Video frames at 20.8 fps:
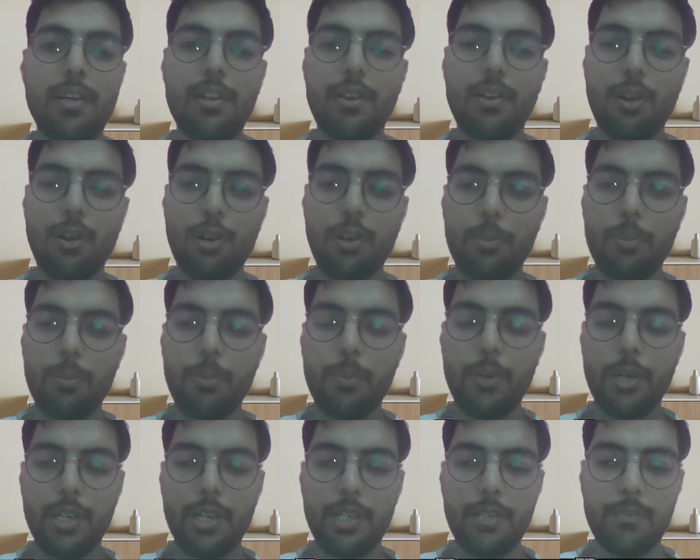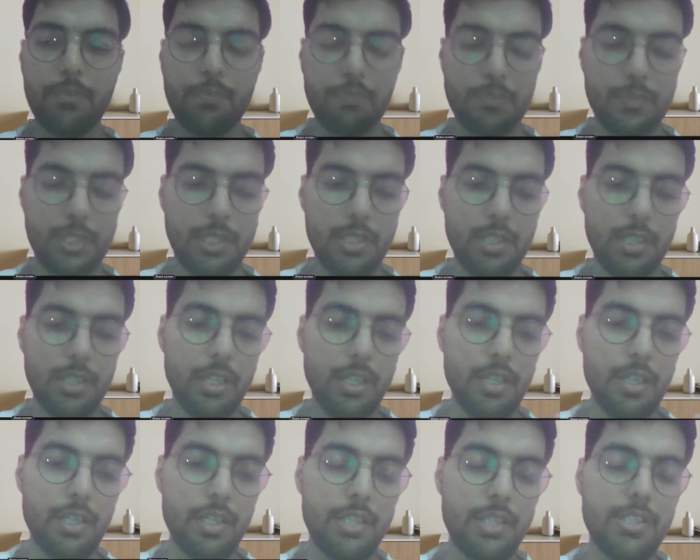non the
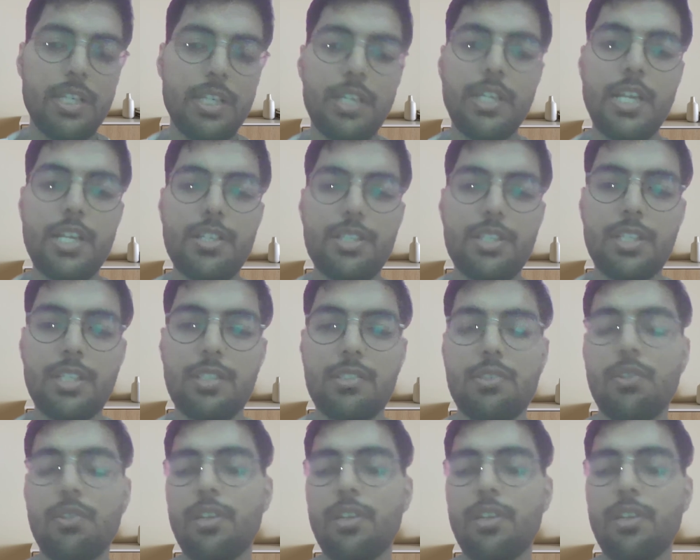initial